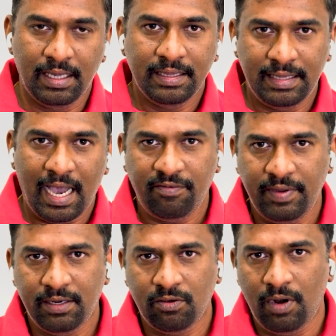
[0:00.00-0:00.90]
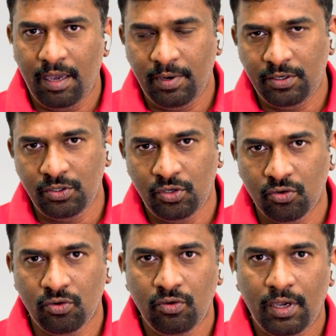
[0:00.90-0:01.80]
That we could able to
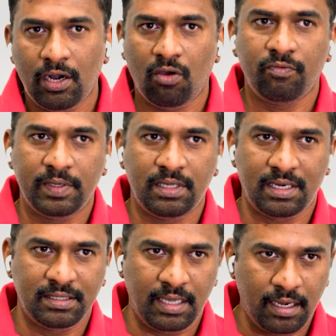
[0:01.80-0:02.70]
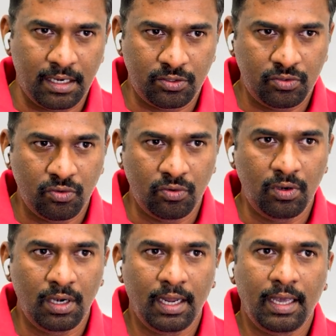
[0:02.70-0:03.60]
do along with the Recykal tool